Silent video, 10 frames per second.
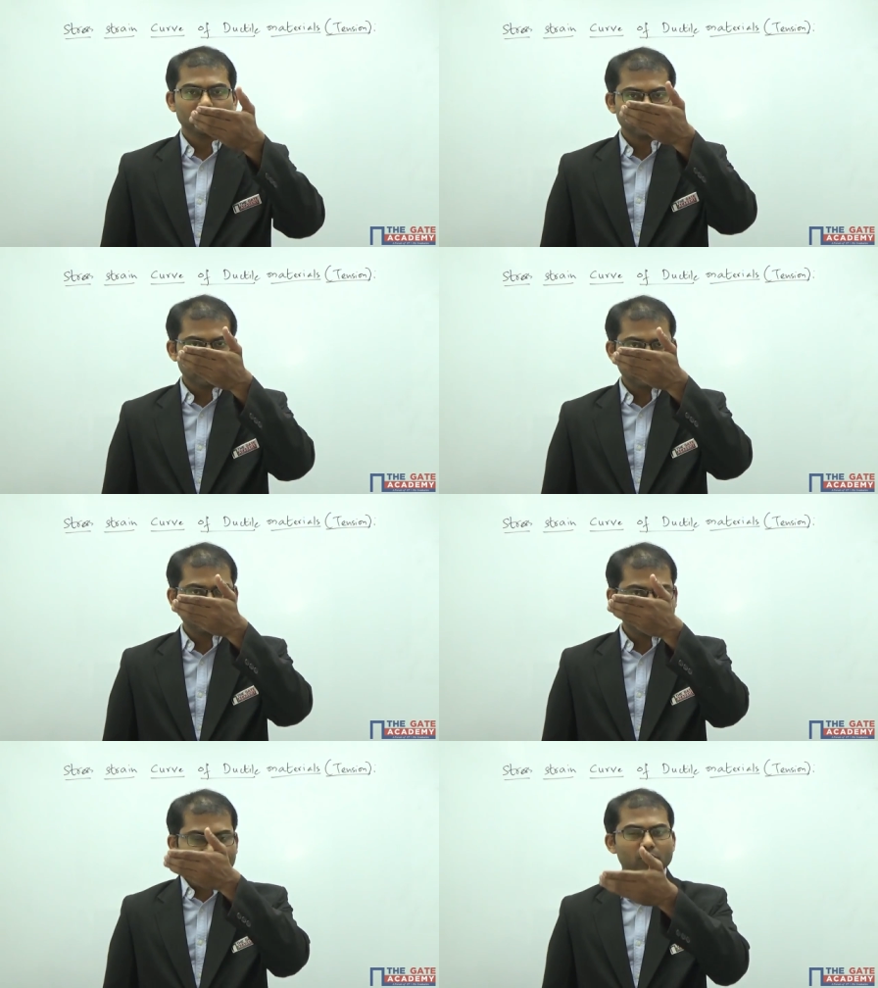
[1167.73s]

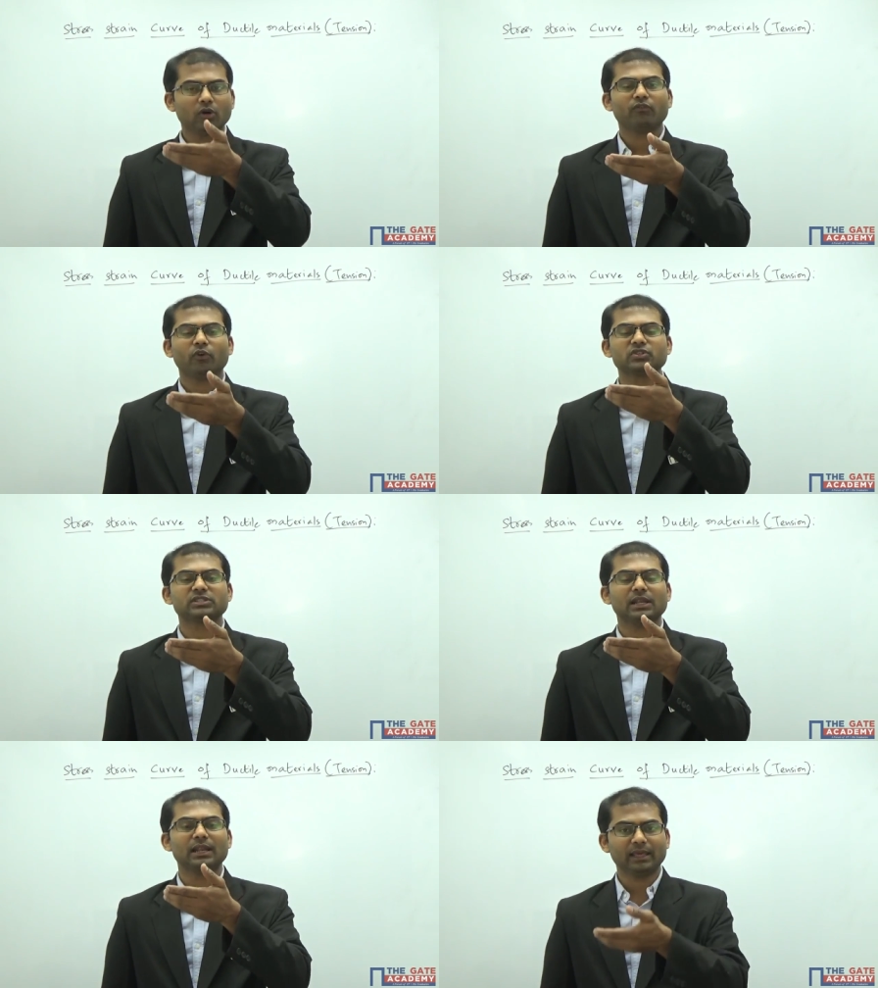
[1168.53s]
the value of
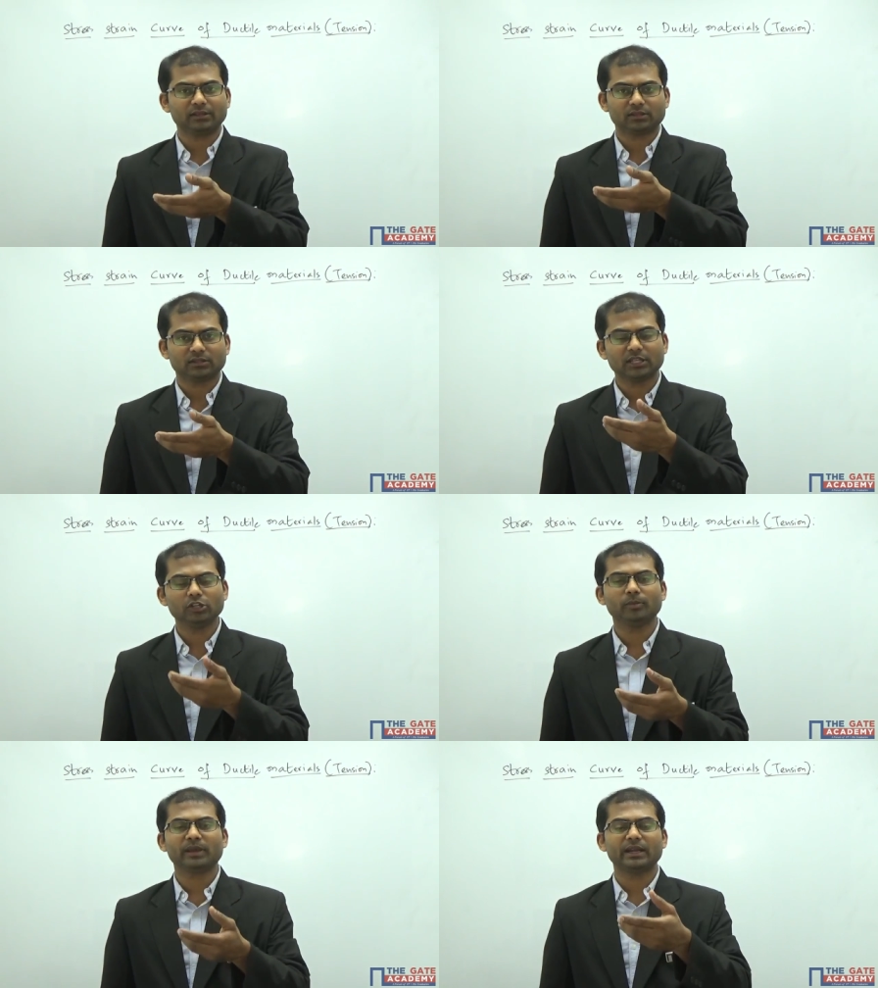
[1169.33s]
original length, then
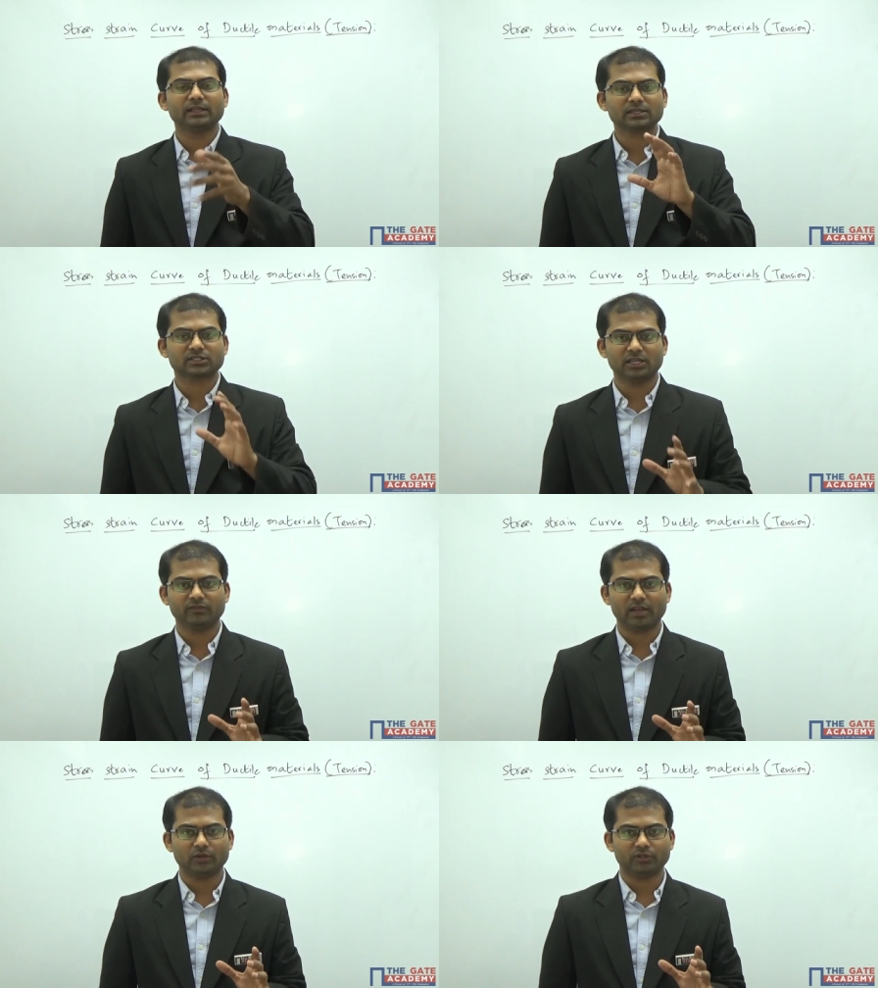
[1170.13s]
you'll be getting the strain
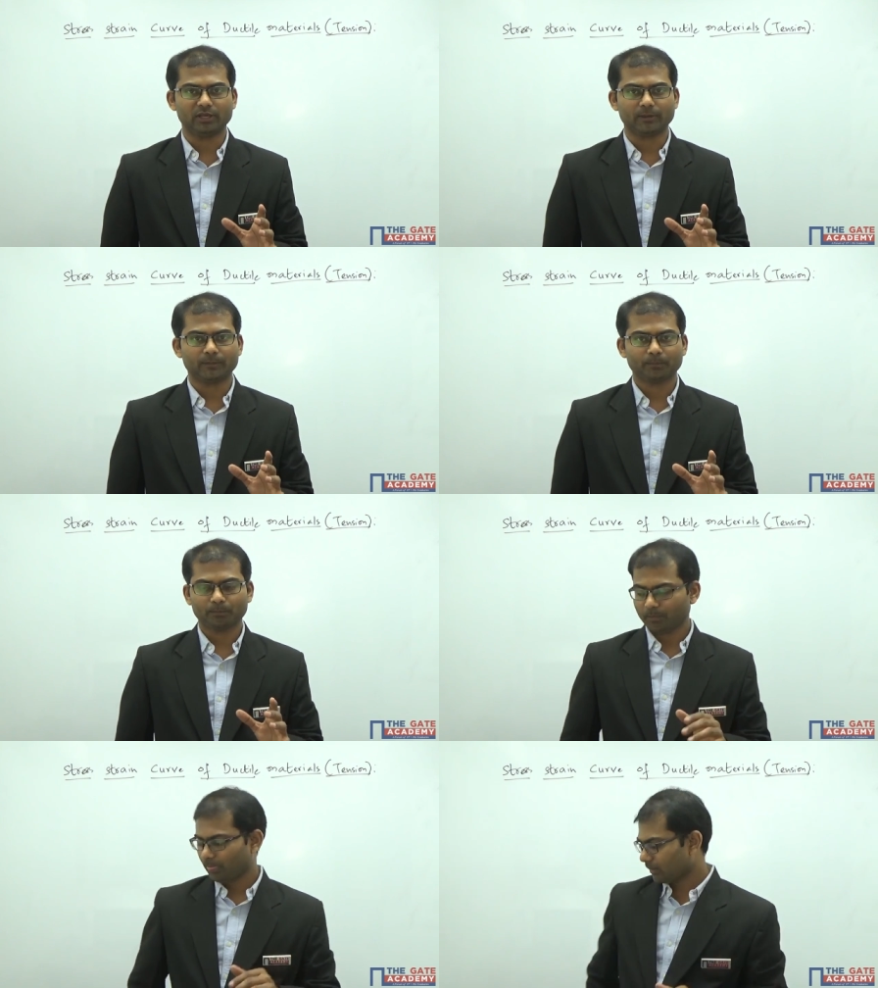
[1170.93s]
value there.
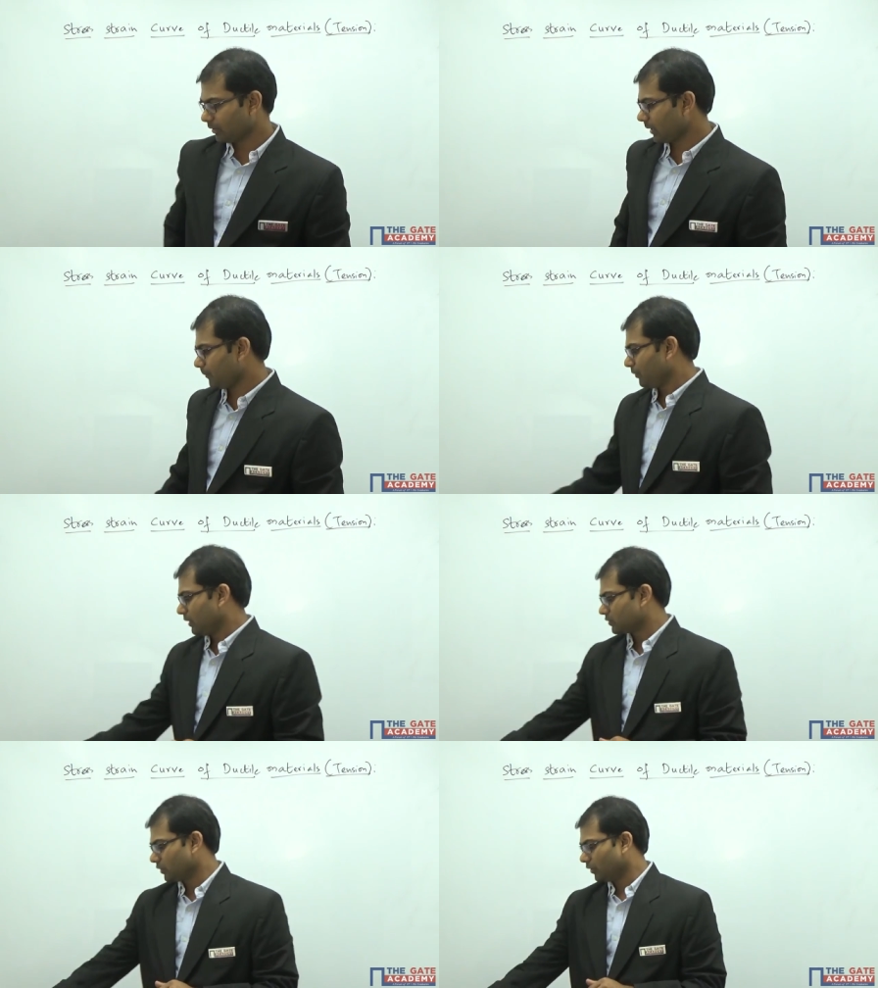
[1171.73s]
Okay,
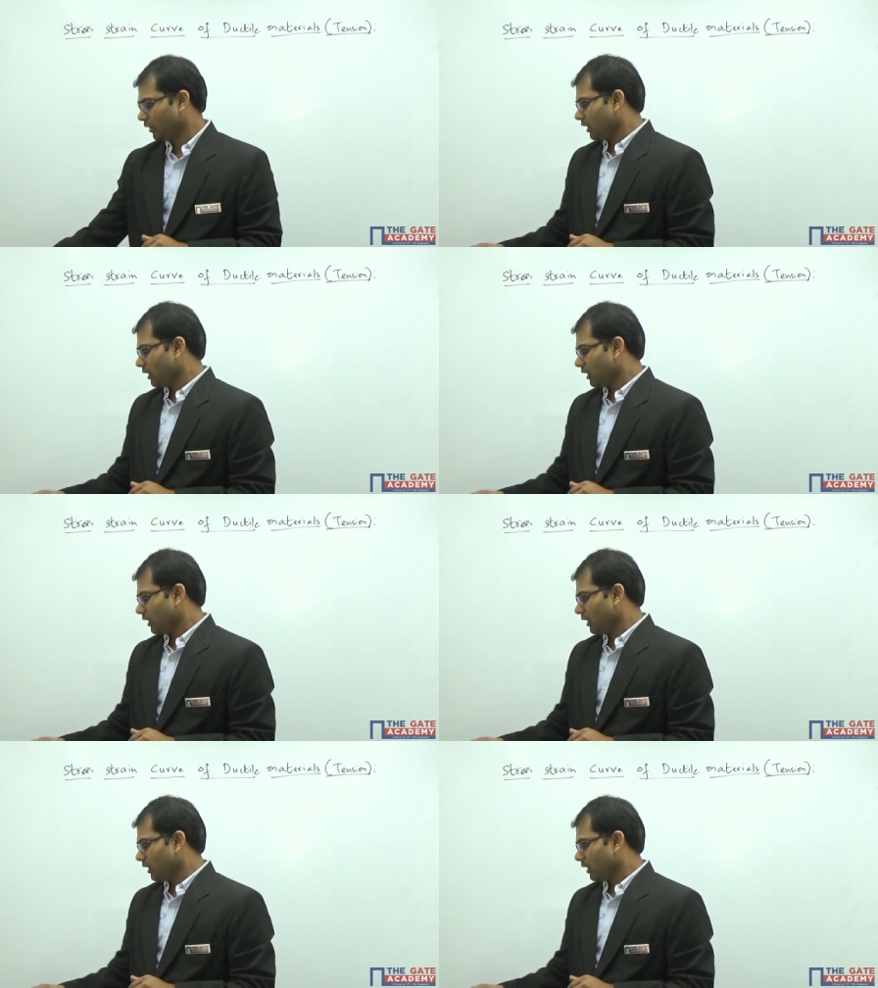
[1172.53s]
so